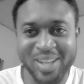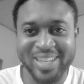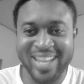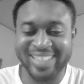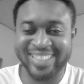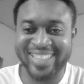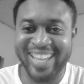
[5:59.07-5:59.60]

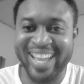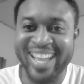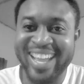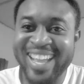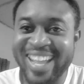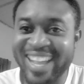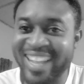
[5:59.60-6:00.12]

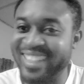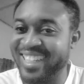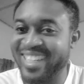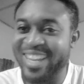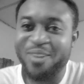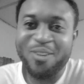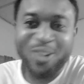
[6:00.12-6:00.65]
It
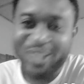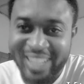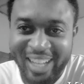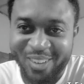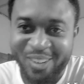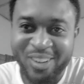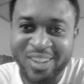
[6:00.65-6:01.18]
is the old,
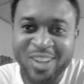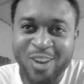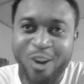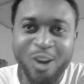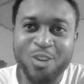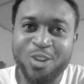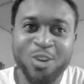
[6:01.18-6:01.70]
you know,
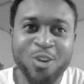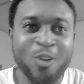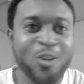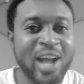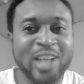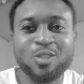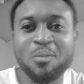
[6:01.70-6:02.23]
on no,
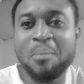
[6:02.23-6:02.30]
who can to